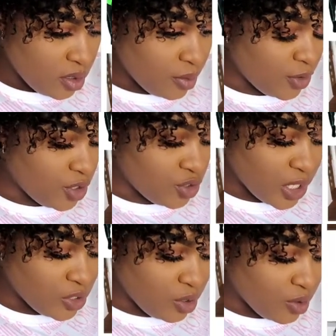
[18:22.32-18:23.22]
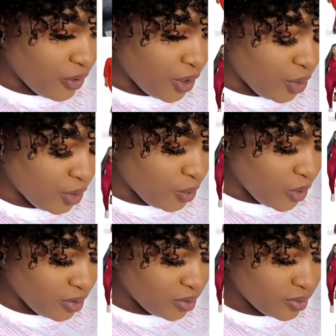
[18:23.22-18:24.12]
I'm going to try to look for a good
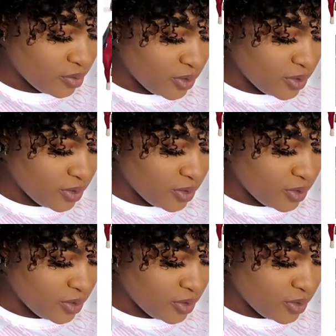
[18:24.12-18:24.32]
one.